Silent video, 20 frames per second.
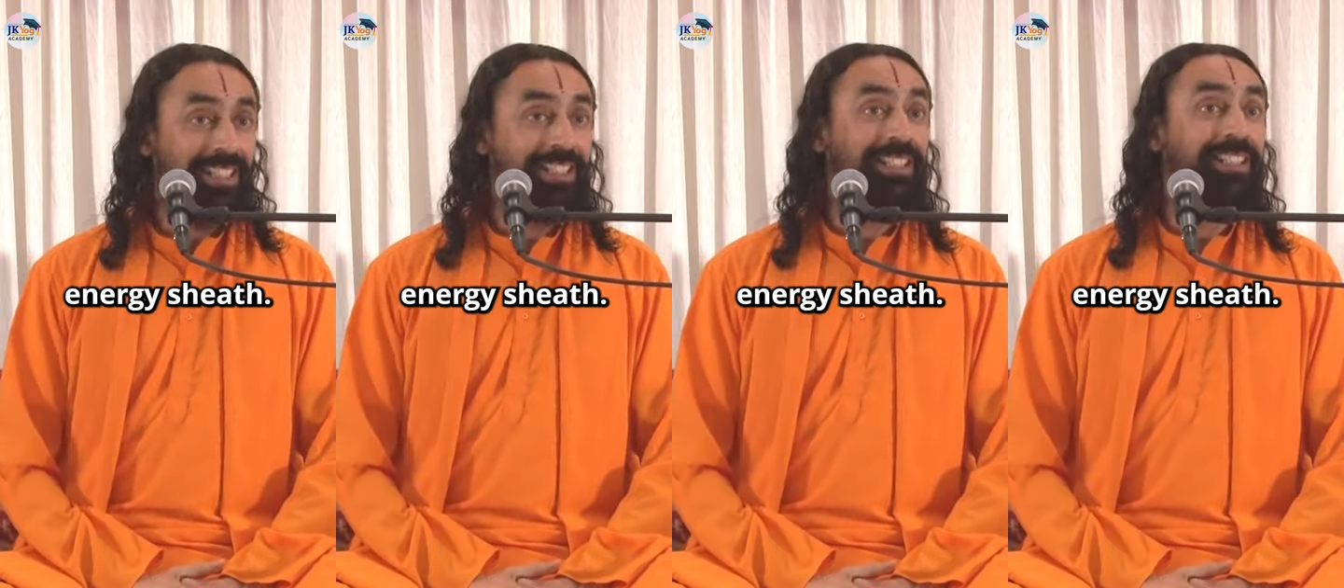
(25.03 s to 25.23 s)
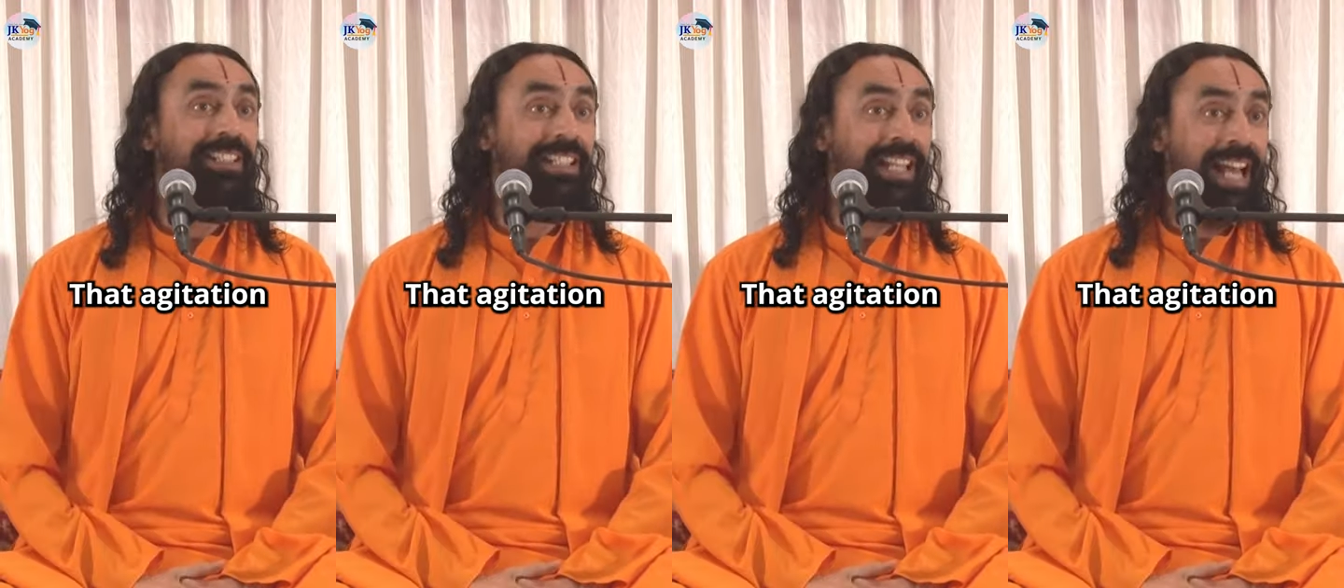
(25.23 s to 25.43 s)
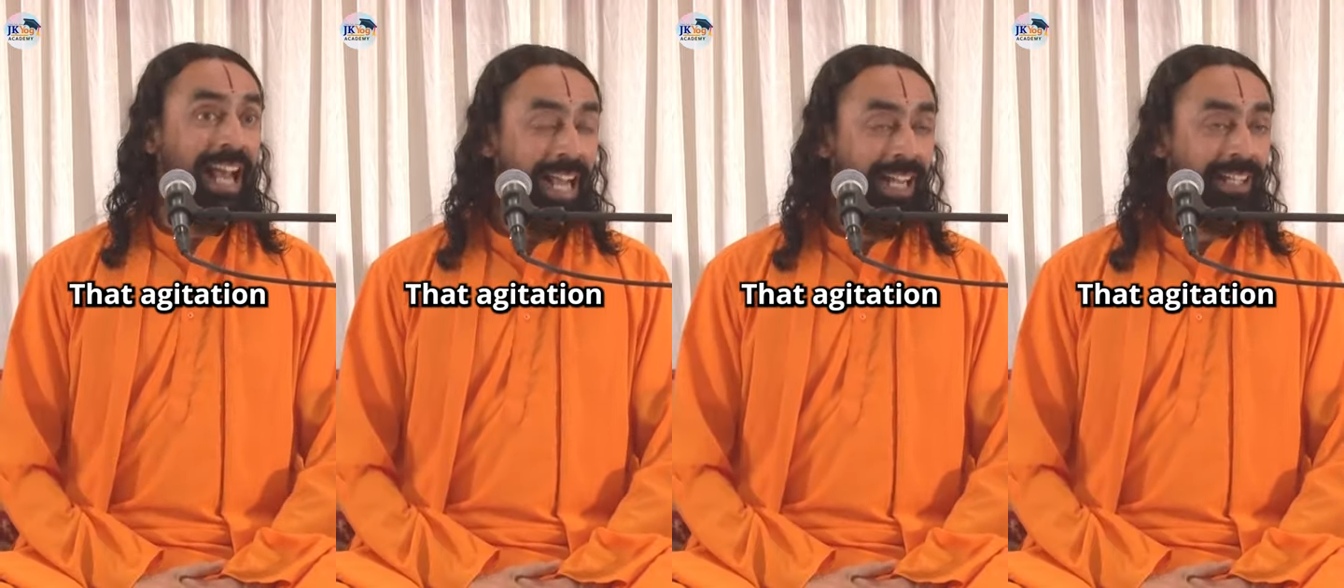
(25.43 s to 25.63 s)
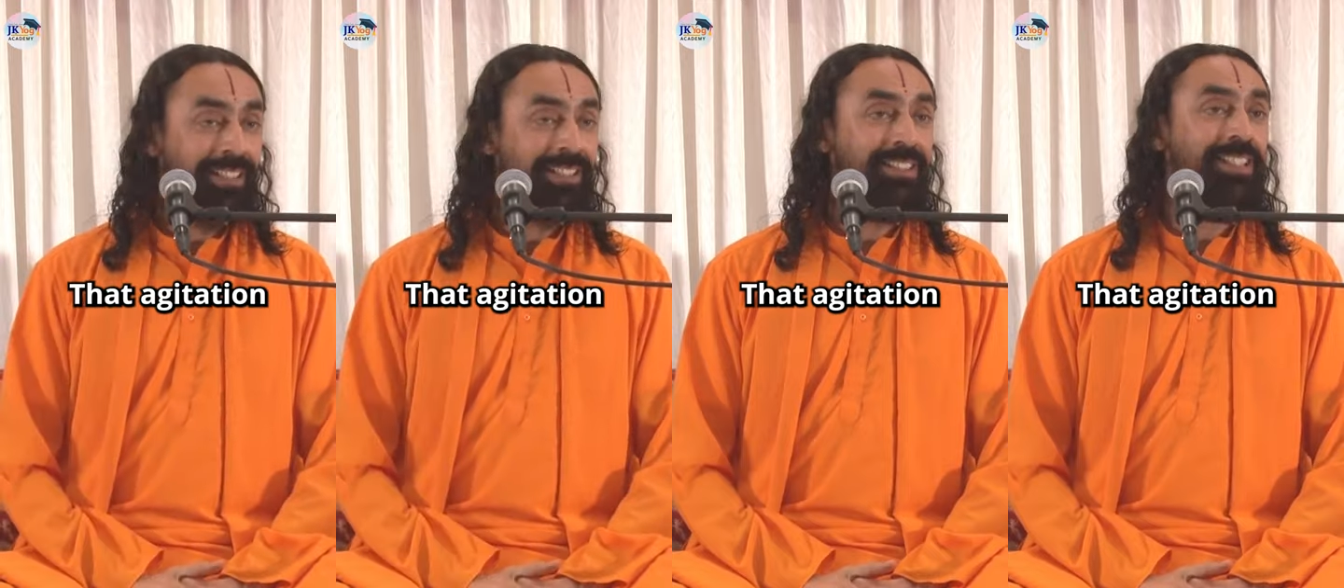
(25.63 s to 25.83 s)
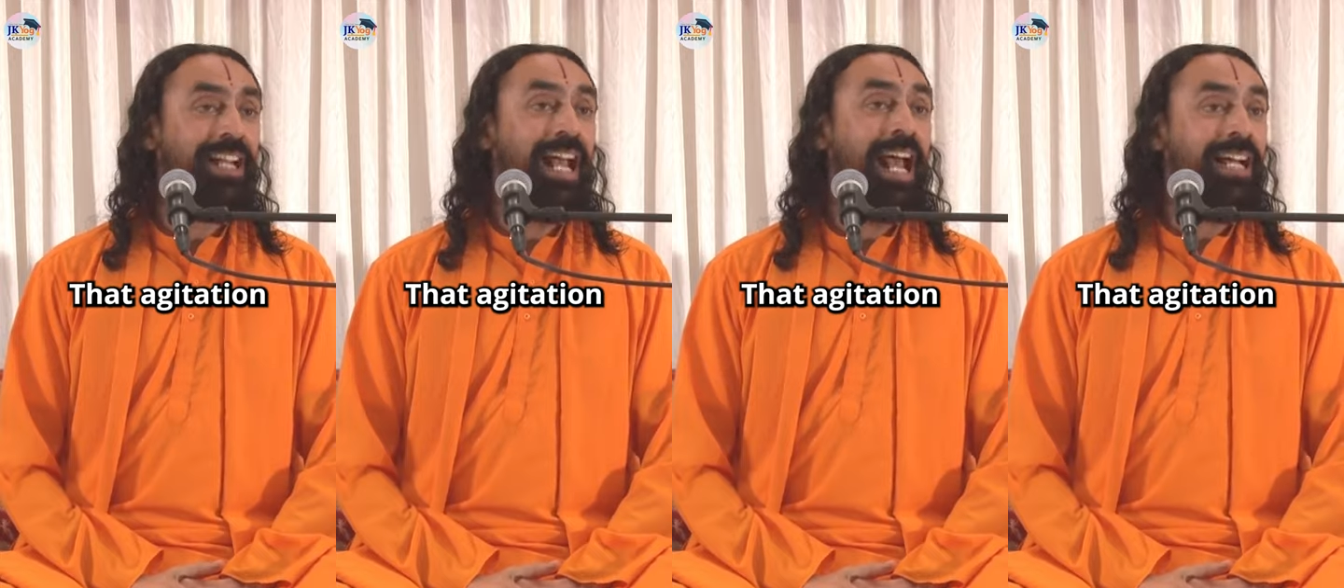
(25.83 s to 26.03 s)

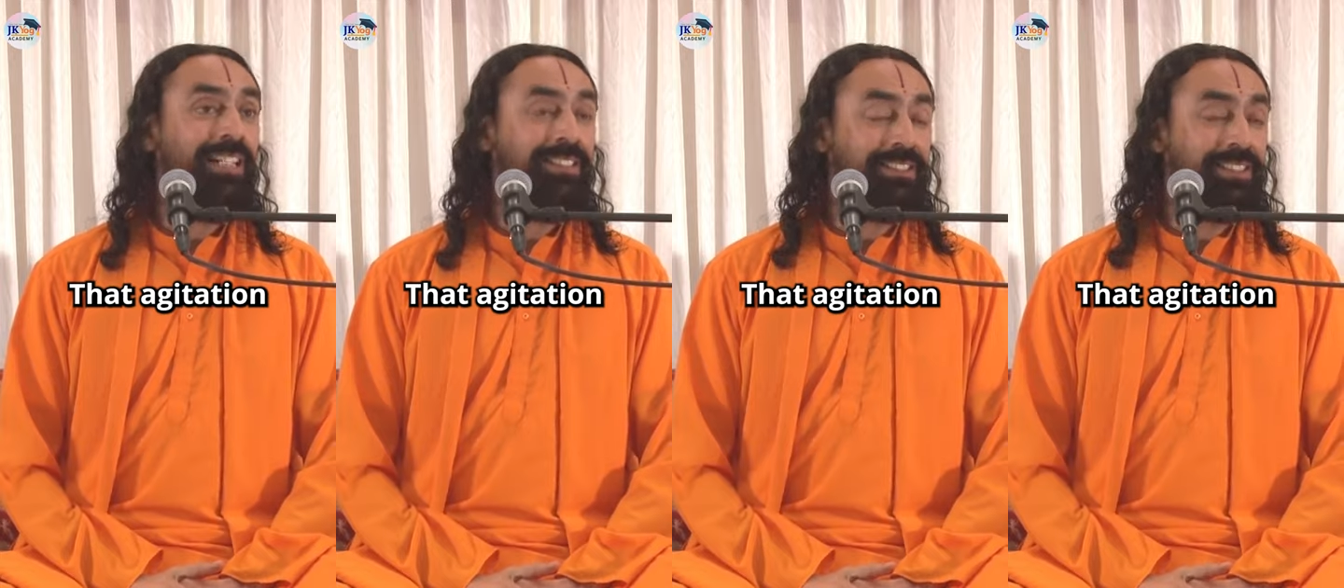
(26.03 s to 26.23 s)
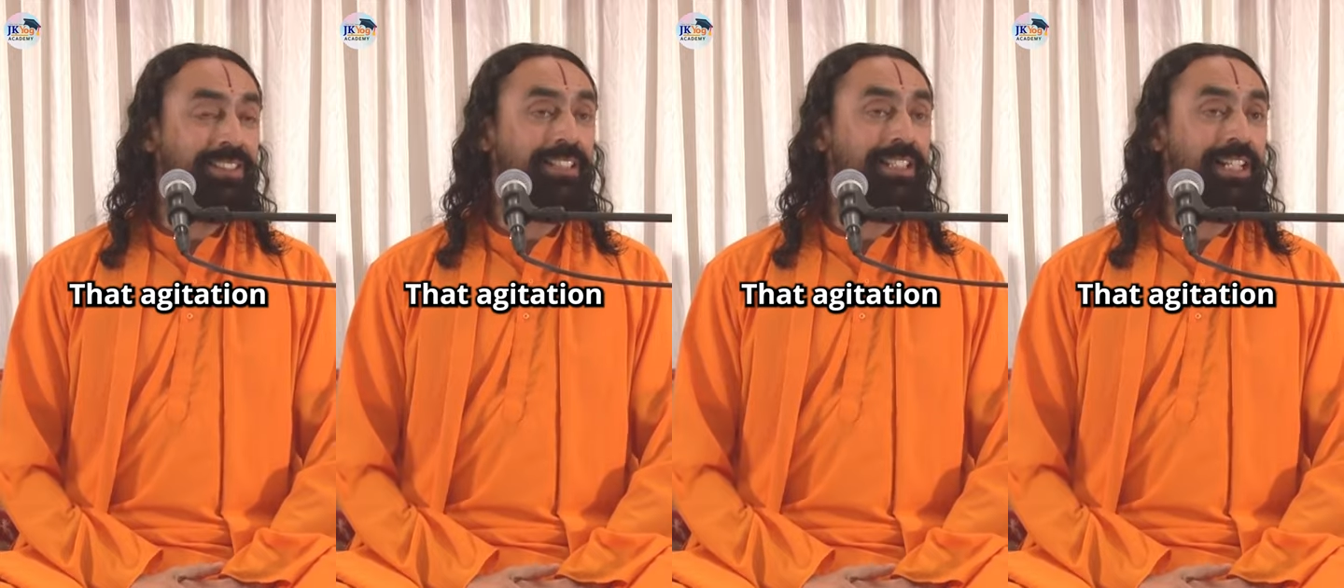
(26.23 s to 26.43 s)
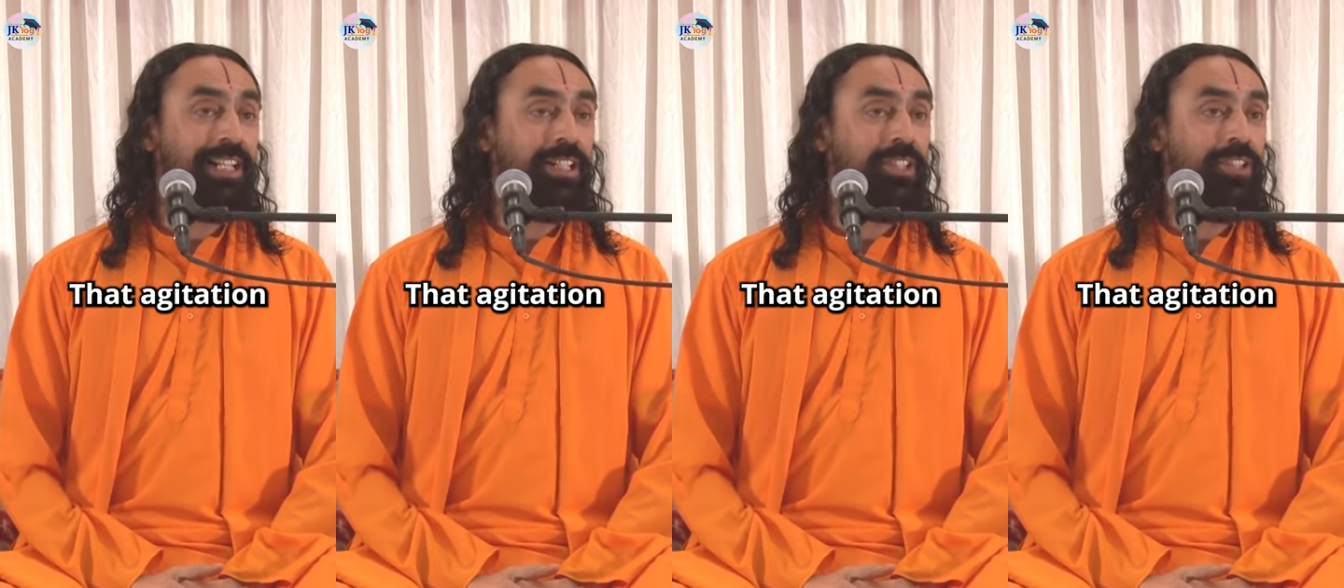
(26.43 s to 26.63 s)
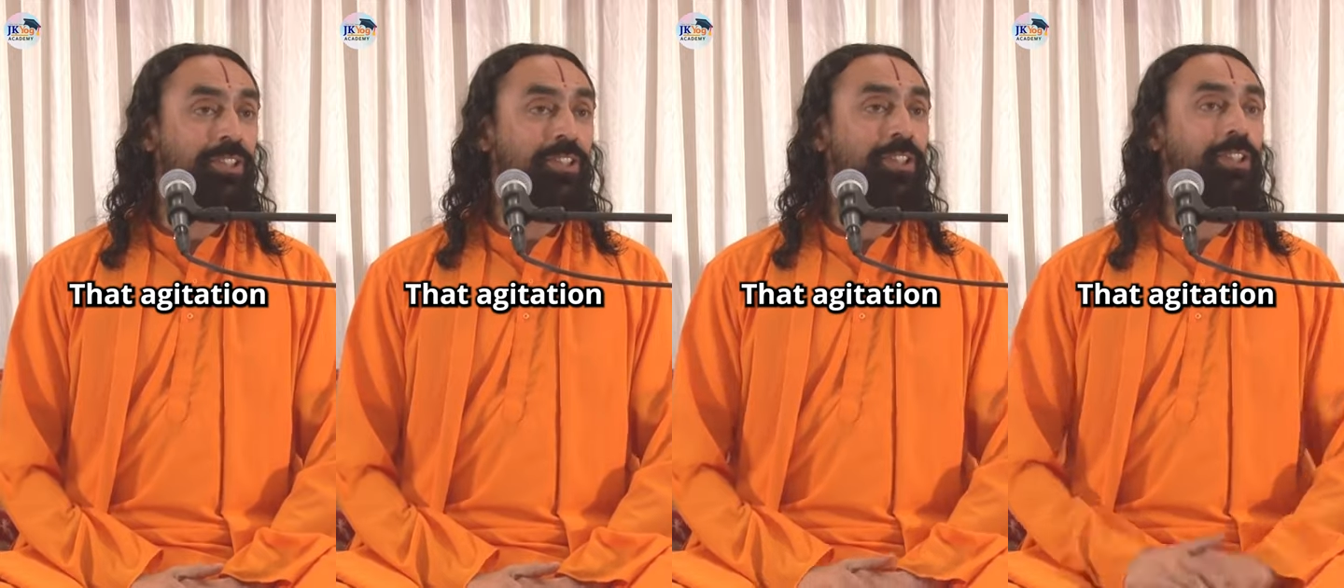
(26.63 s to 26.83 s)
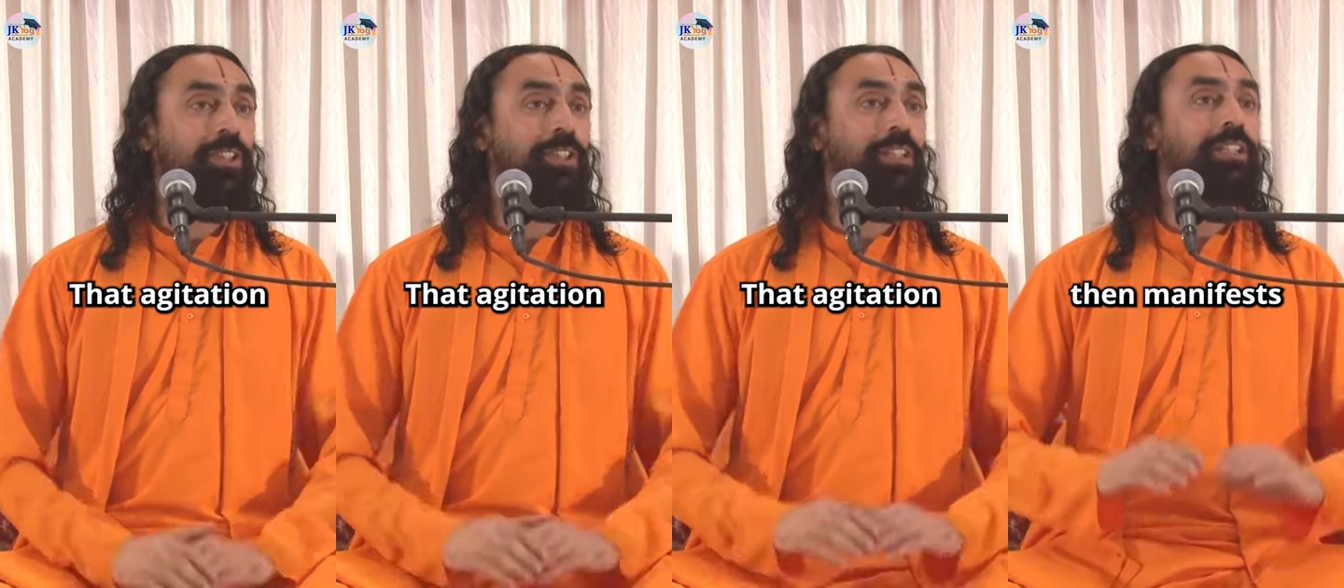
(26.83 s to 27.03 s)
That
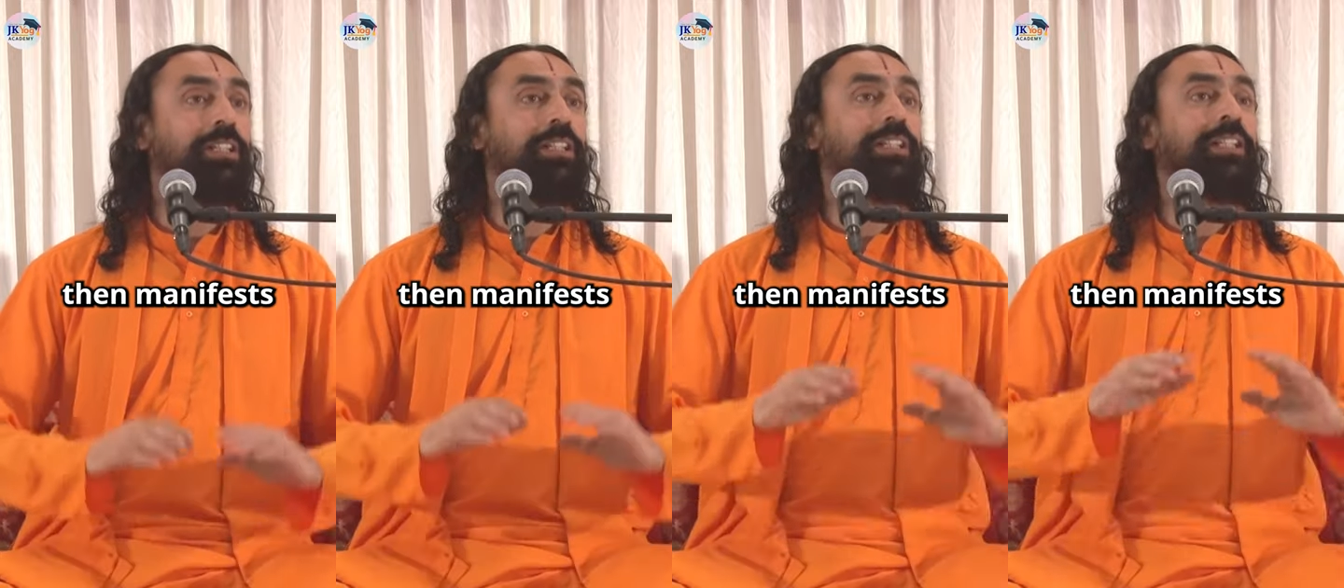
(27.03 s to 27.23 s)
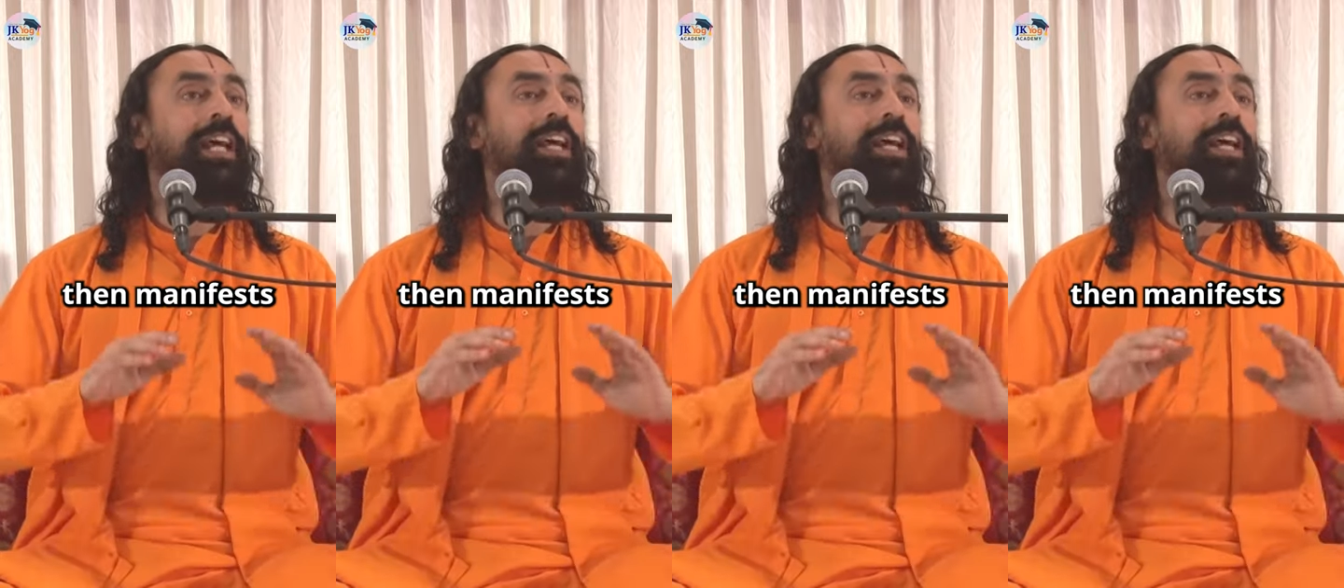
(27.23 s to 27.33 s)
agitation